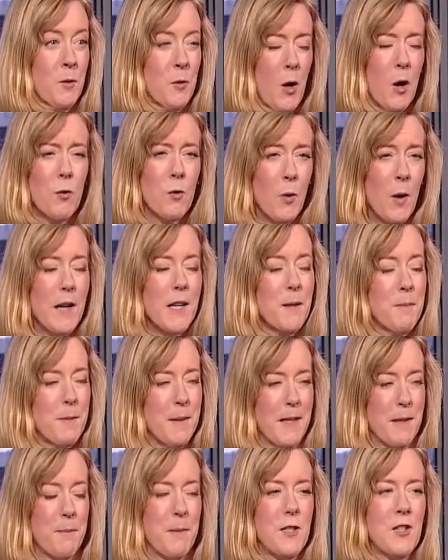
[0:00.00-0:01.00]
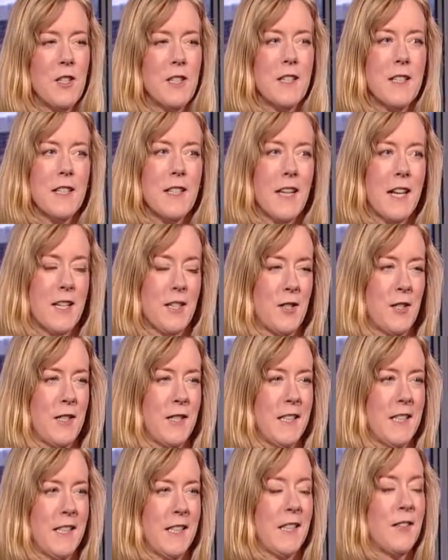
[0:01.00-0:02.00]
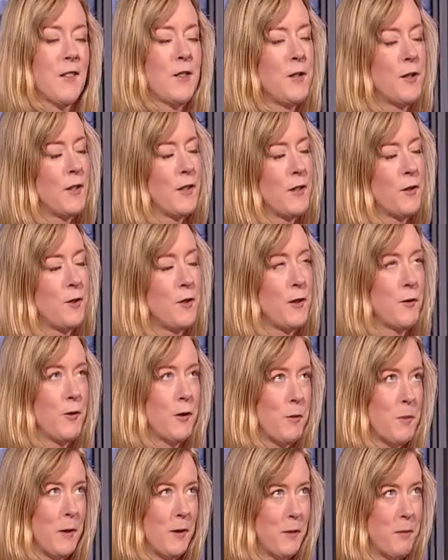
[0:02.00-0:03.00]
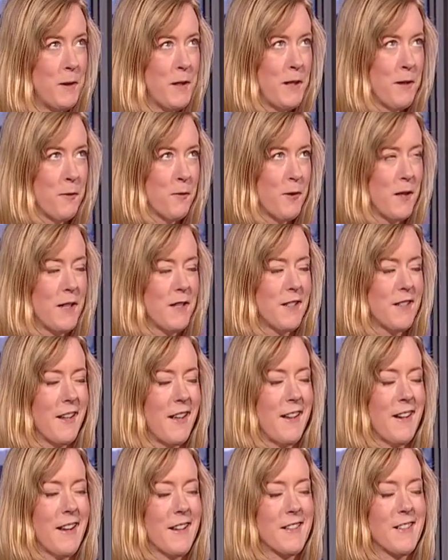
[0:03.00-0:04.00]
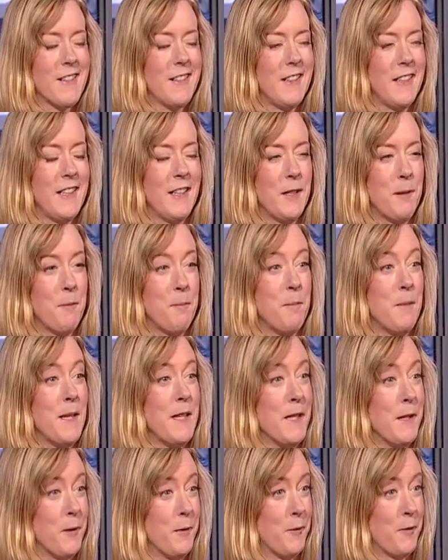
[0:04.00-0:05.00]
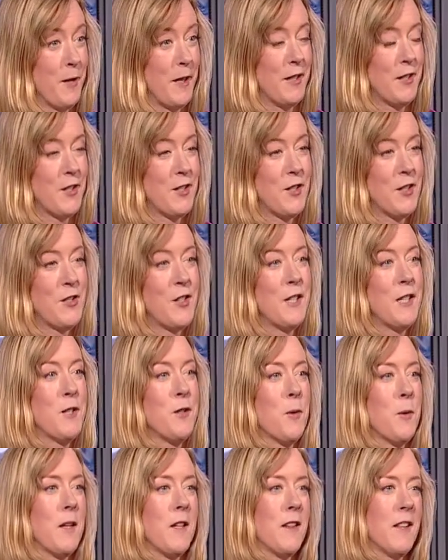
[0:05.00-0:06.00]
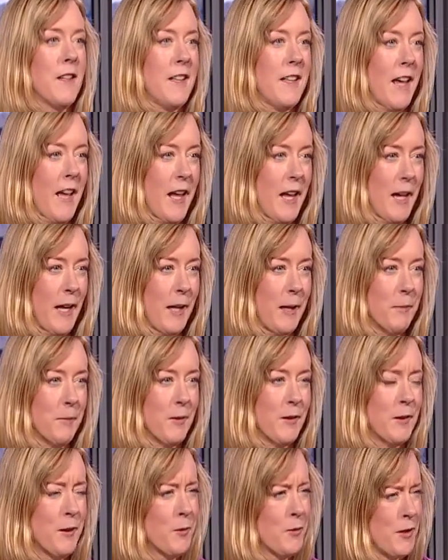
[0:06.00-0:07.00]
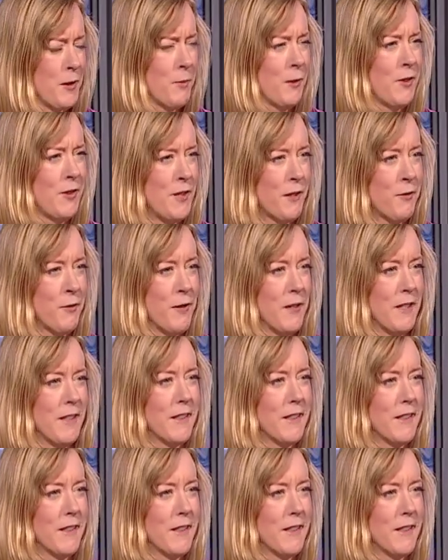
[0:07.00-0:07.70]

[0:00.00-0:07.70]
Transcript: Well, quite a bit, but she didn't actually, there's a difference between speaking French and actually being French. She didn't know any of the games, you know, she was different.